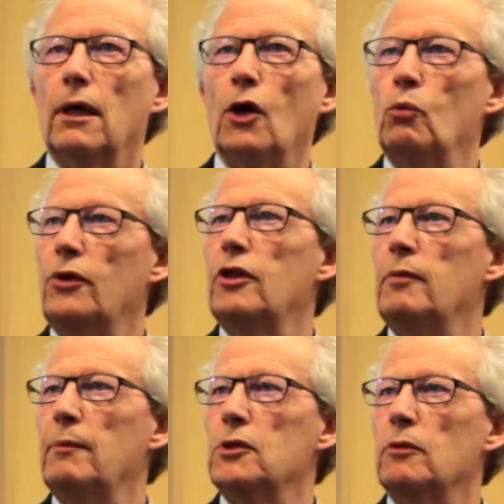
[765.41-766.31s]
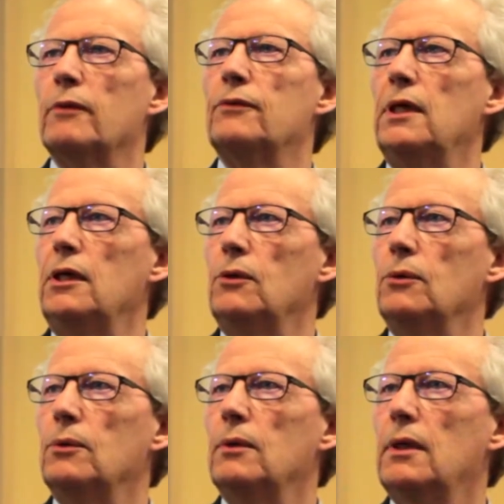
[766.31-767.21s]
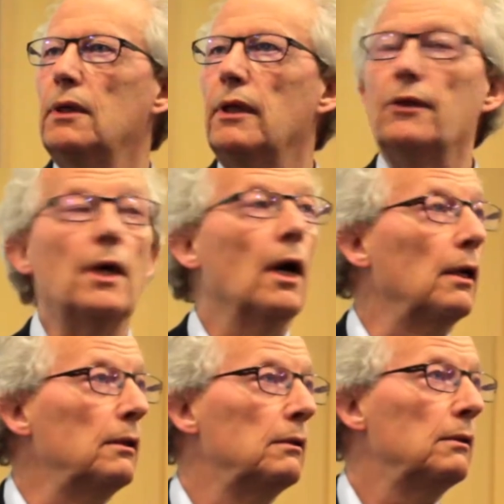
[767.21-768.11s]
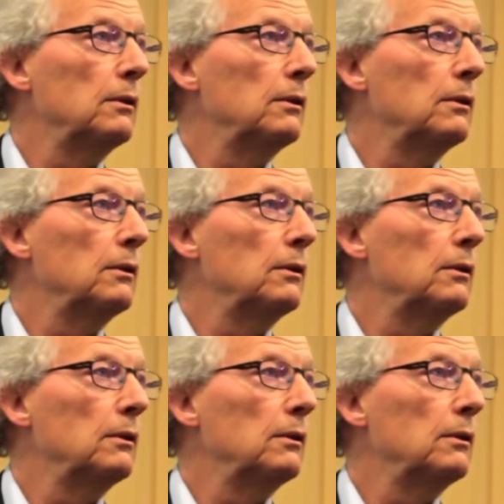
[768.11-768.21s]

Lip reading: out with the membership of the EU that they had